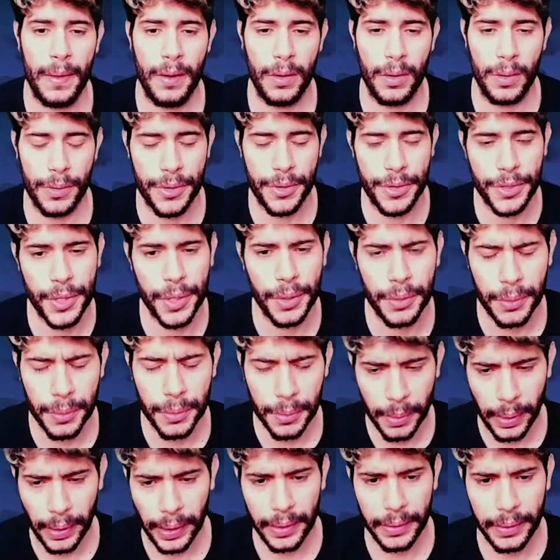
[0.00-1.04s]
Or Thunder
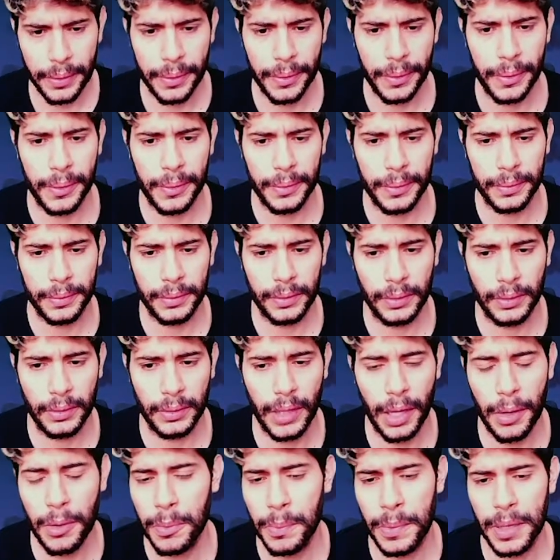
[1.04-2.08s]
Wave.
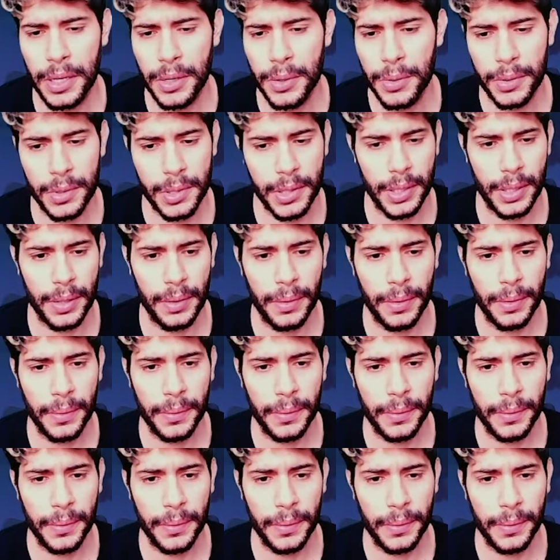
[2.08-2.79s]
That would be huge here.